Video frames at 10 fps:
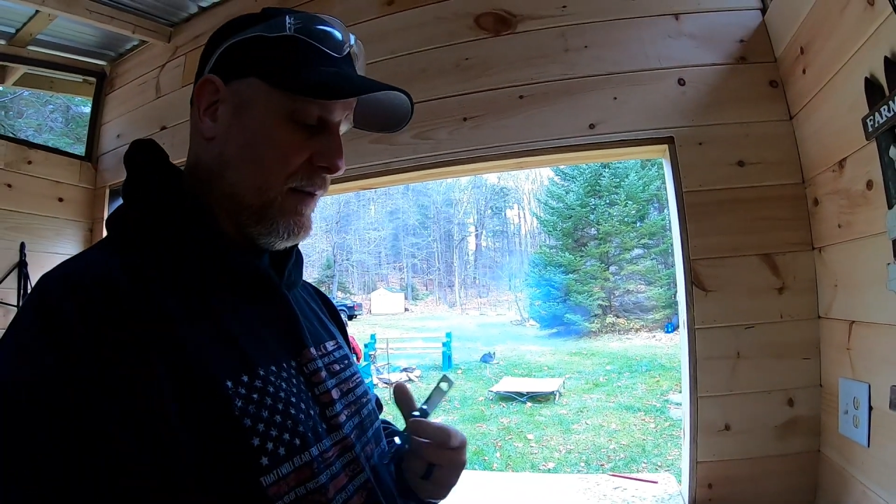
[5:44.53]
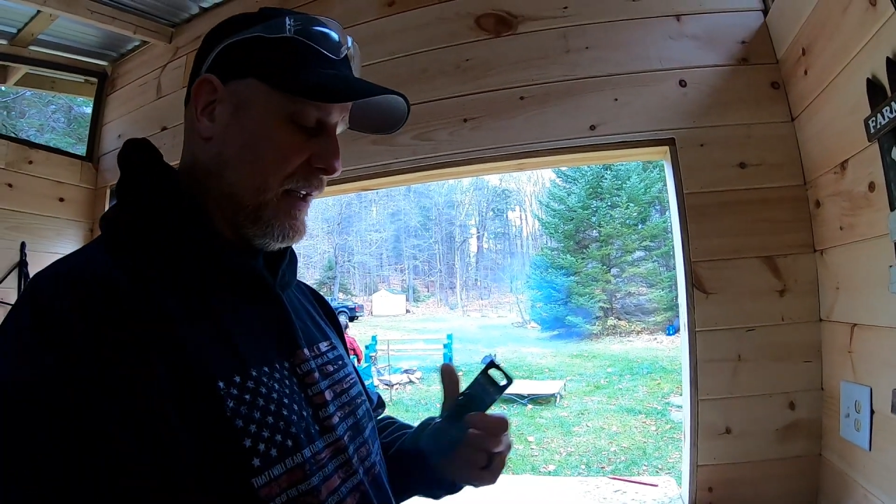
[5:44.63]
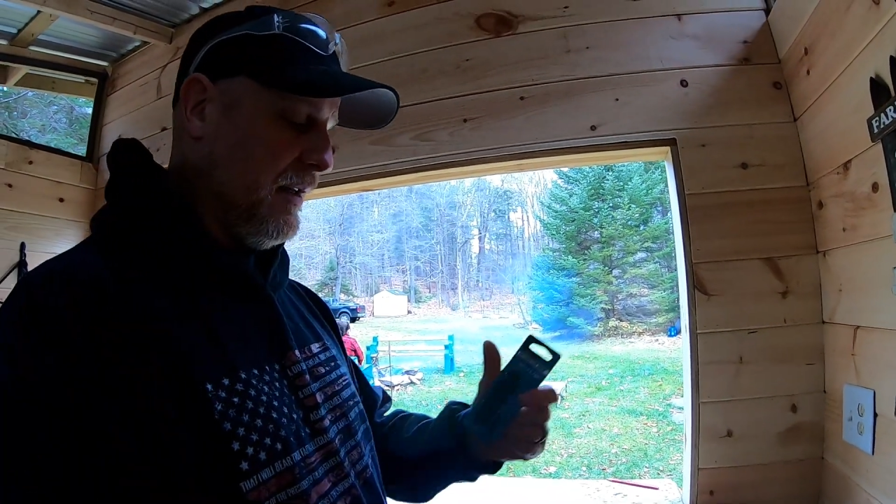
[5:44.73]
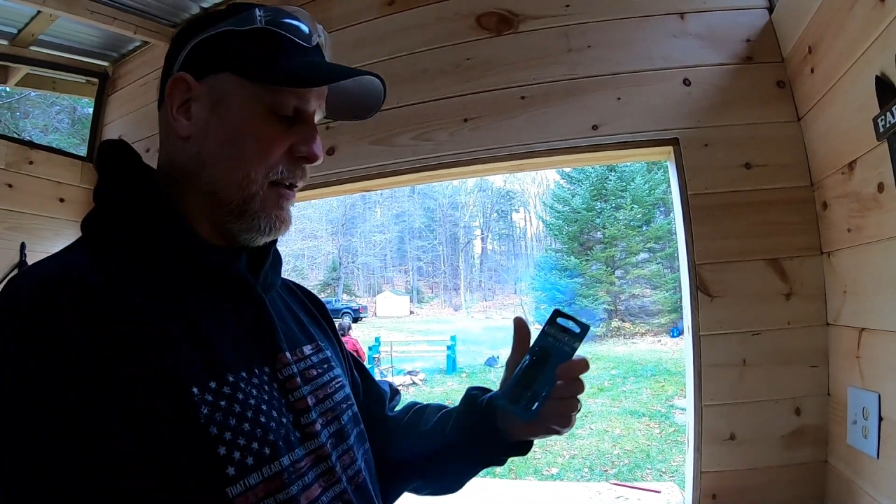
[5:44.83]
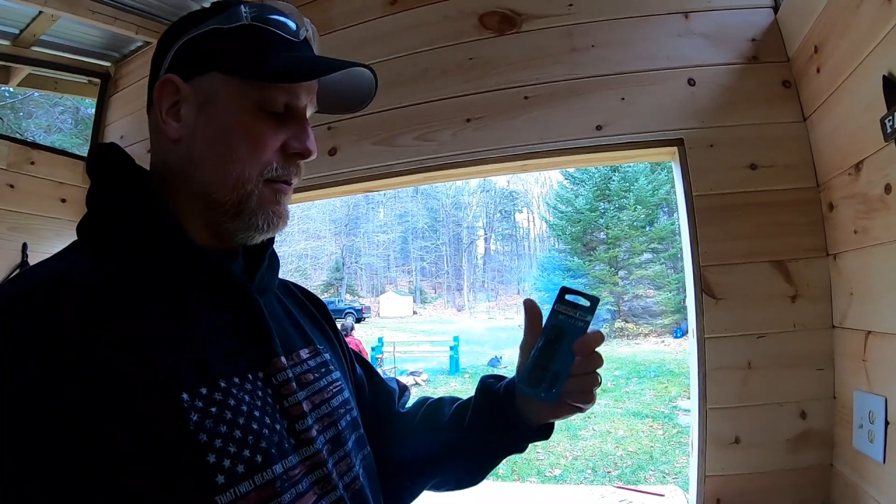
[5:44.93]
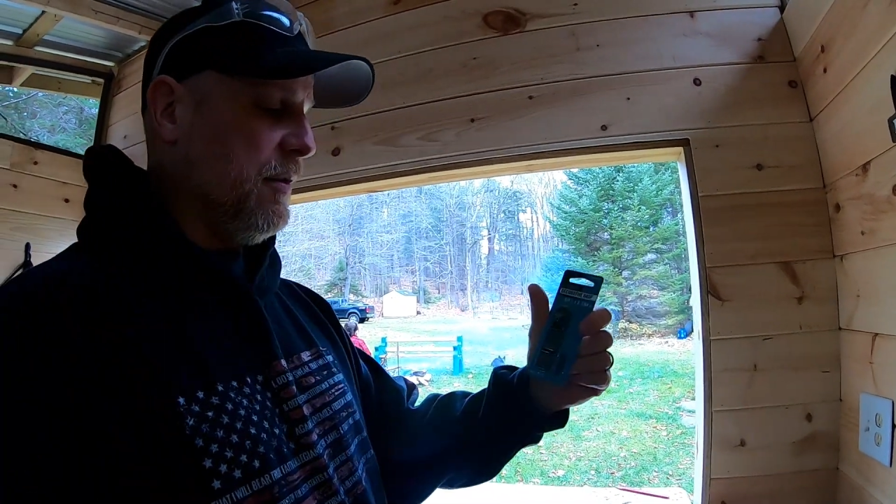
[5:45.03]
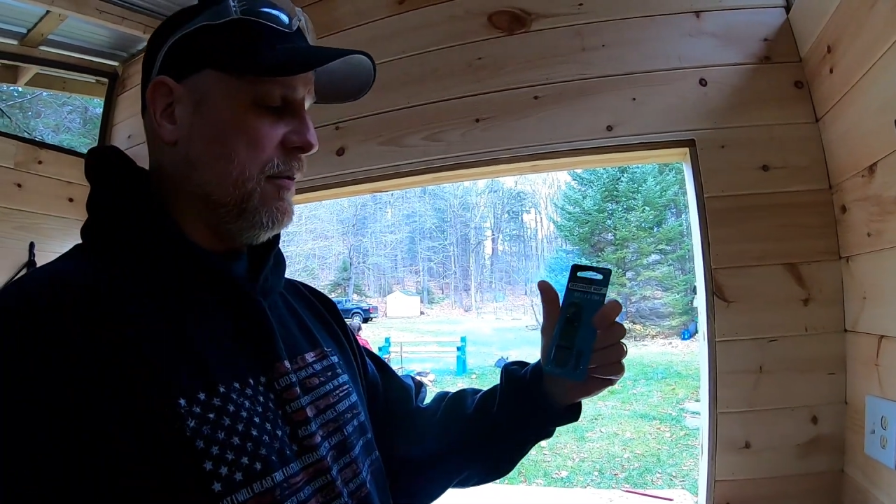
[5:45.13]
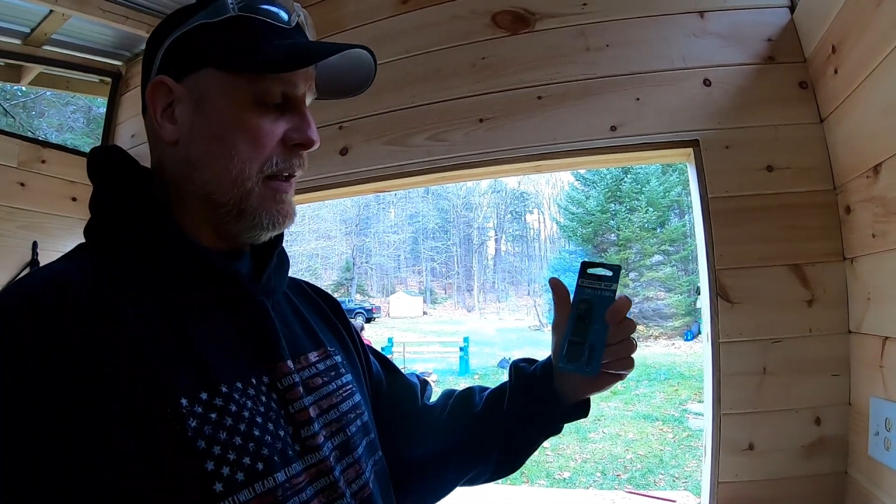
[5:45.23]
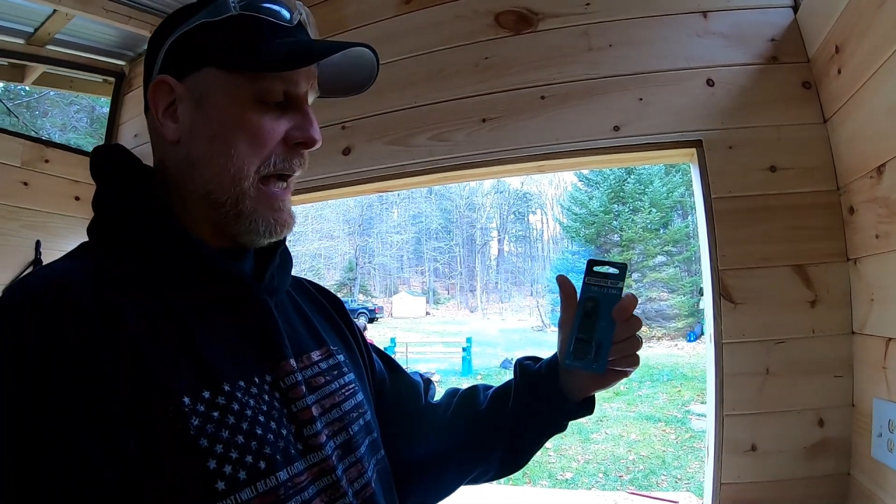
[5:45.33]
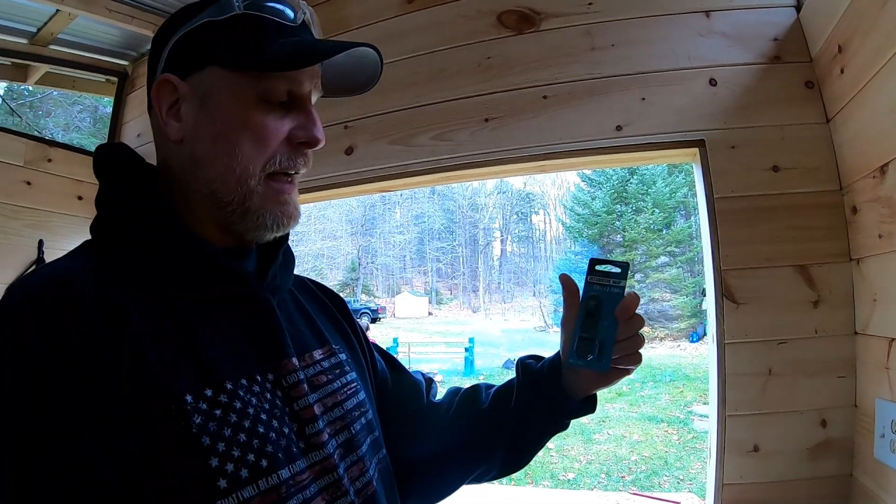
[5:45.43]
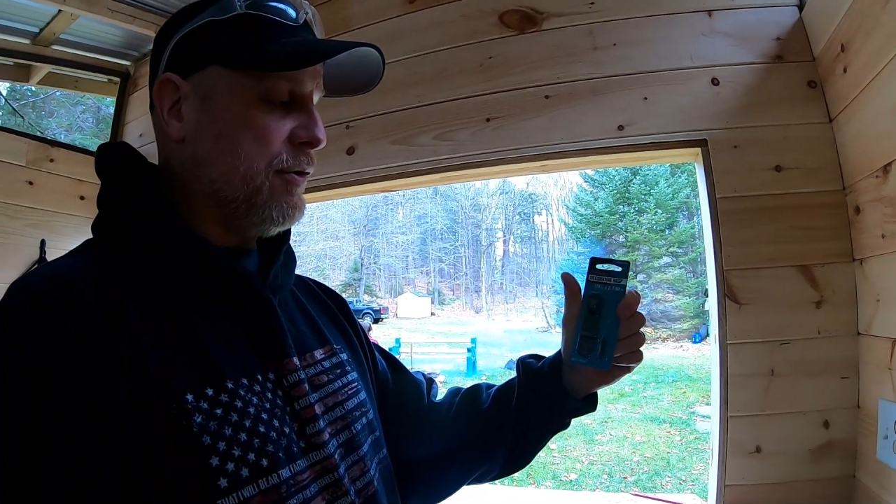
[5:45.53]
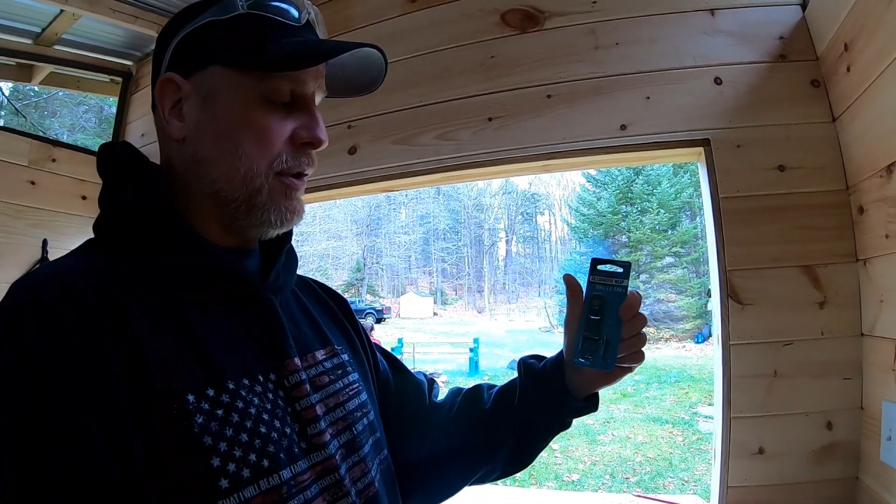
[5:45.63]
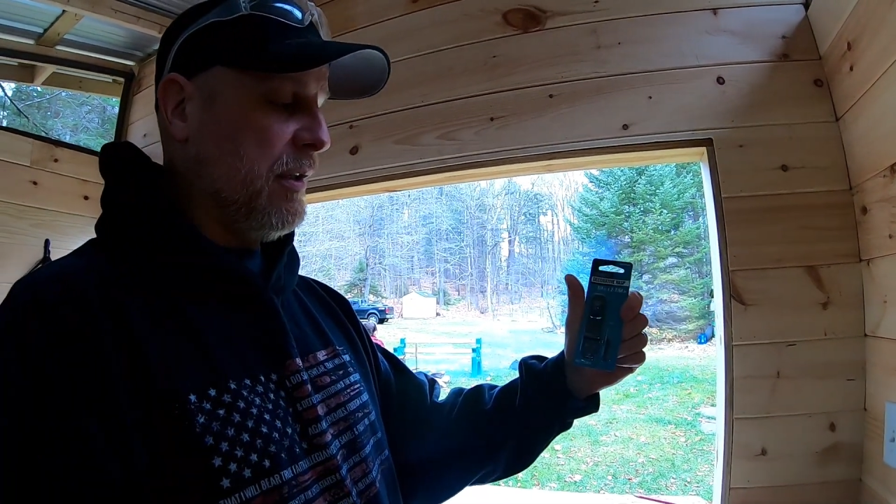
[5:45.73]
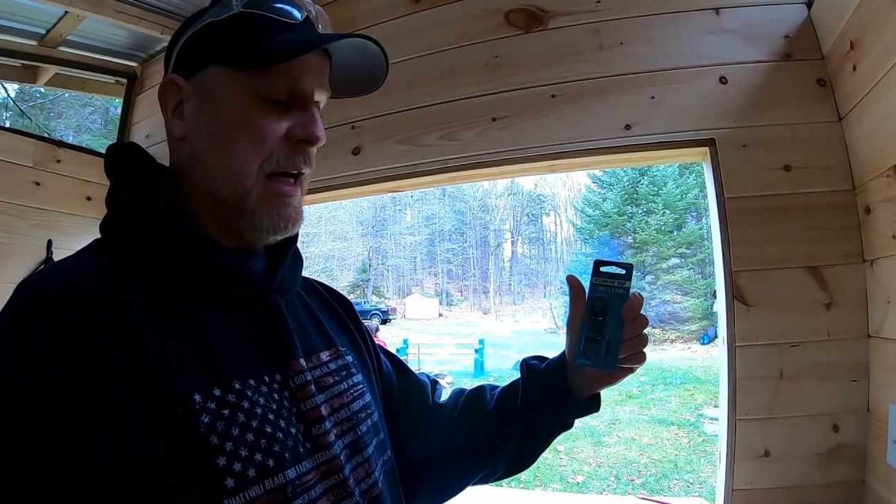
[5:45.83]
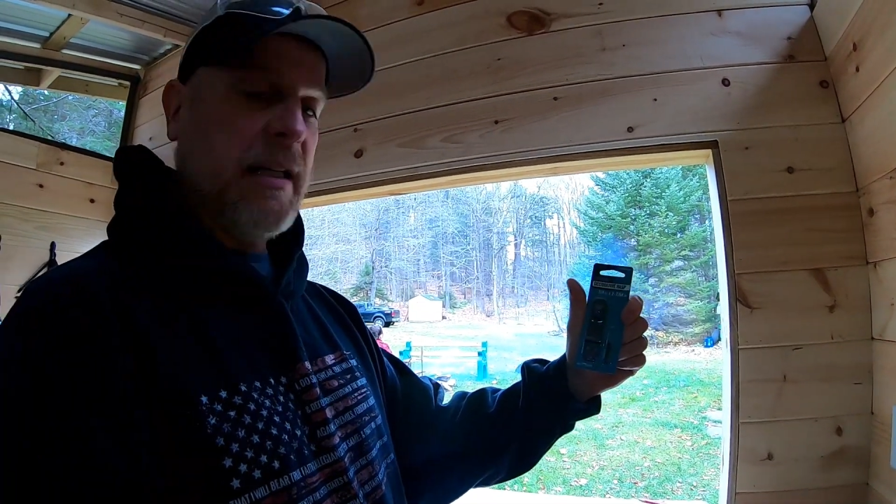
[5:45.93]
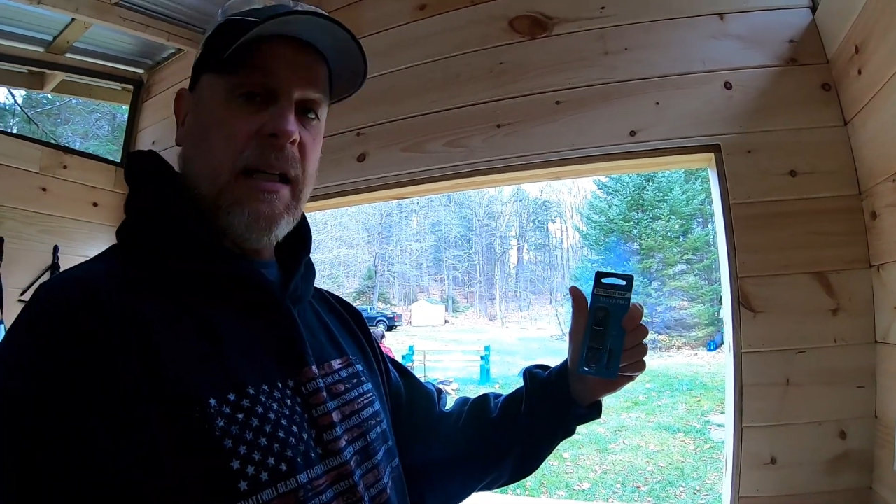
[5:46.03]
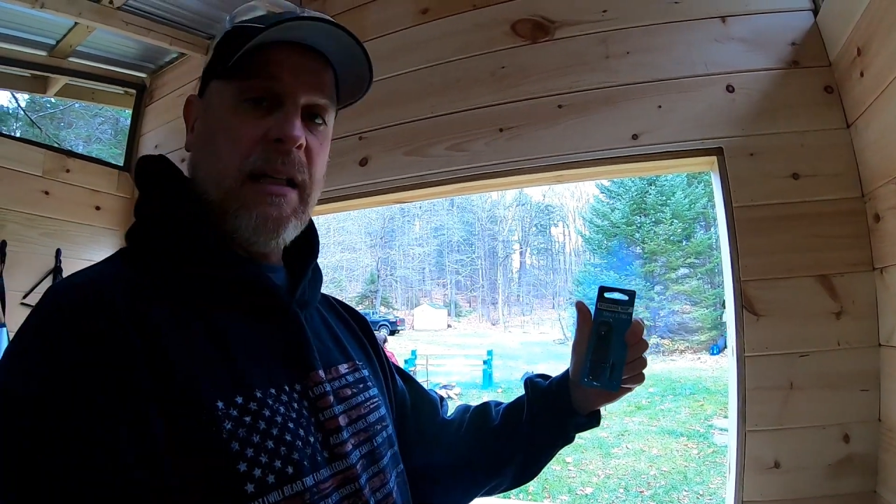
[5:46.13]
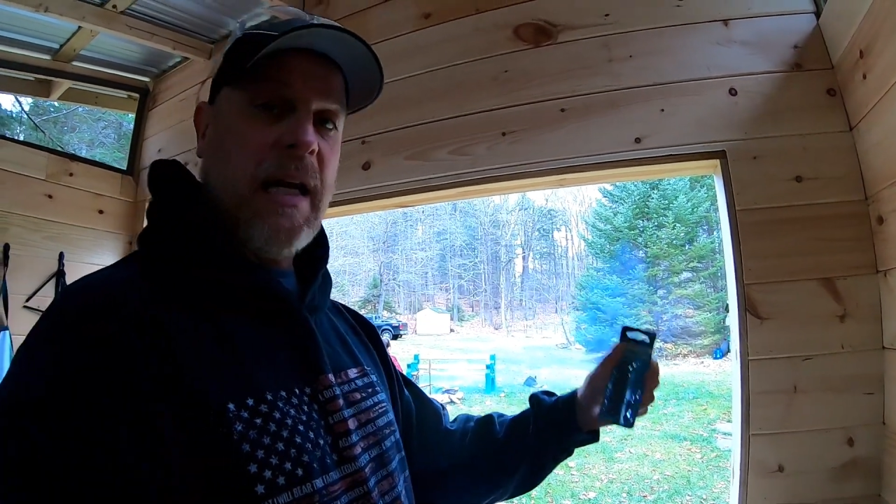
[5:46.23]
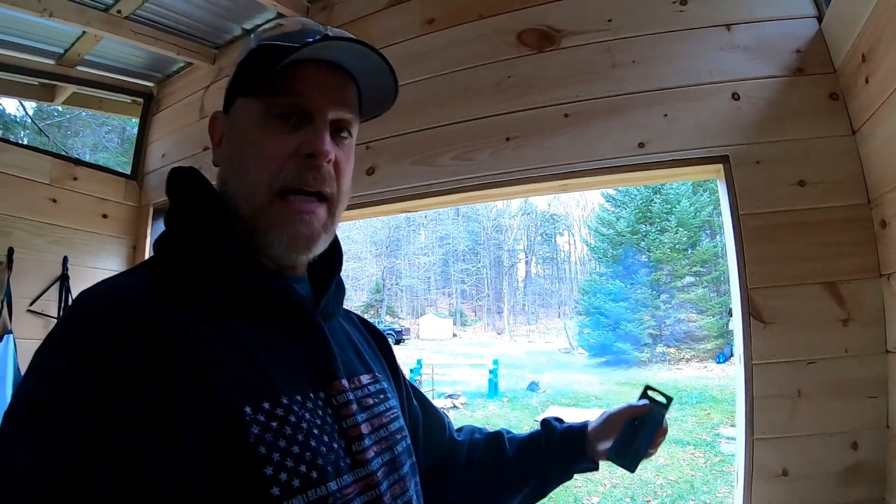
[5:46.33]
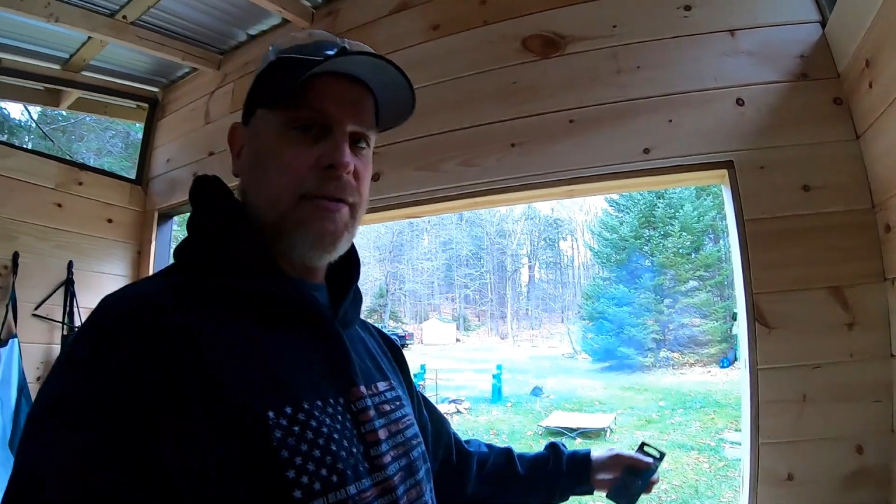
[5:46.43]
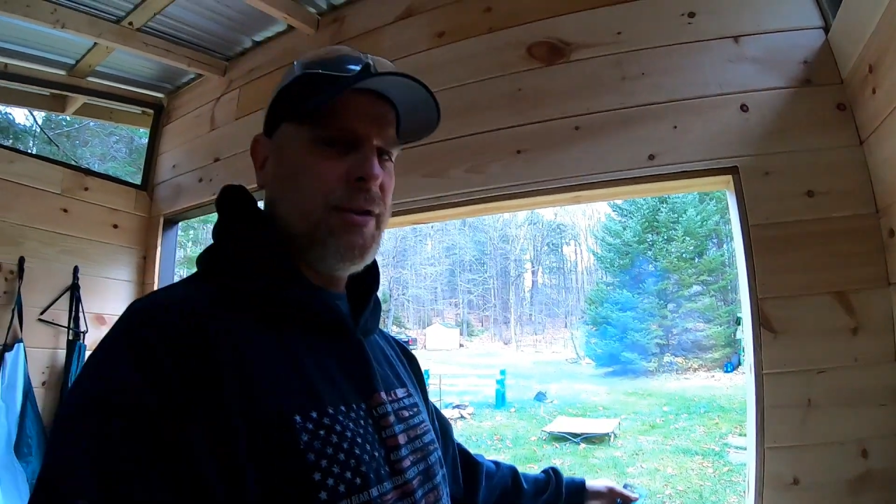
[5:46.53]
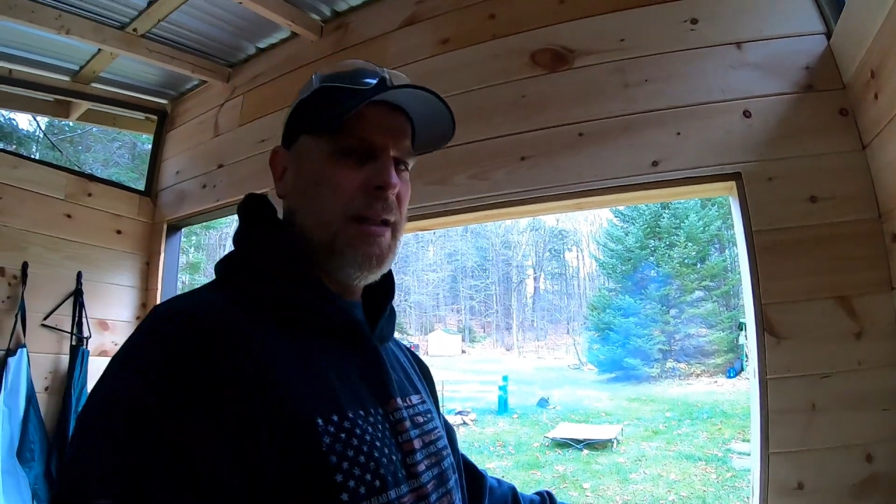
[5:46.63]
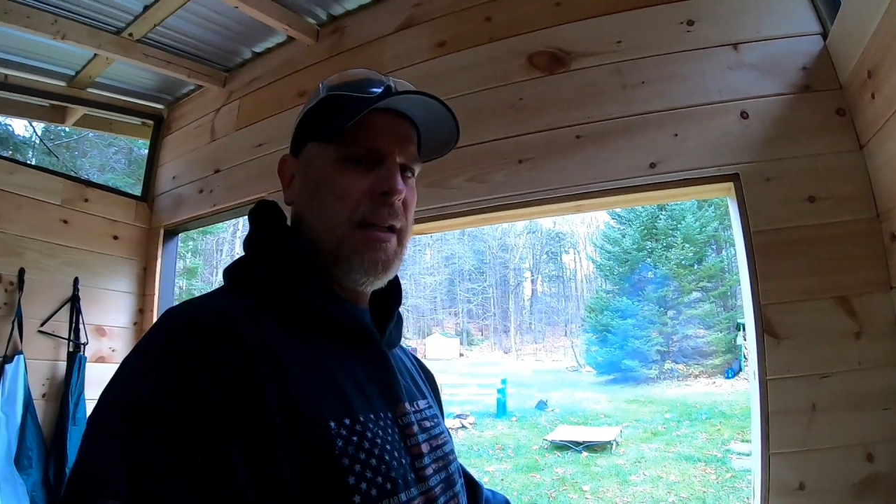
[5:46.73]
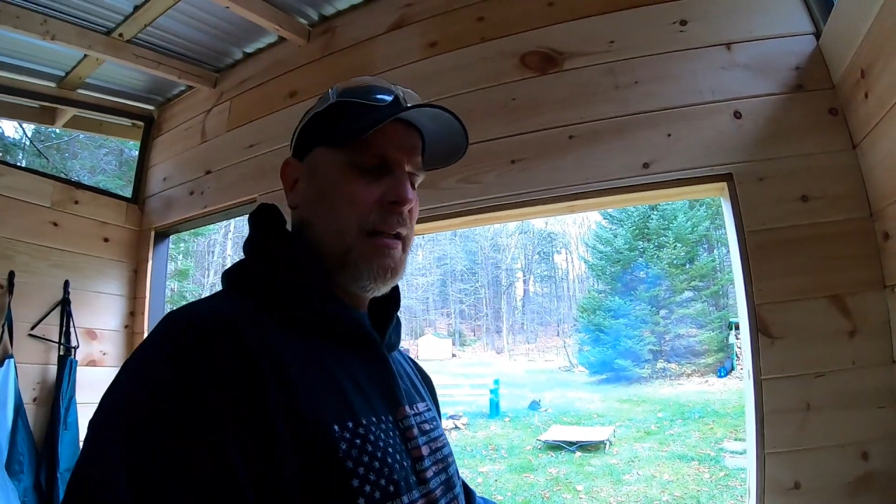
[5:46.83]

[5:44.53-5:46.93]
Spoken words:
like another little latch, a locking latch.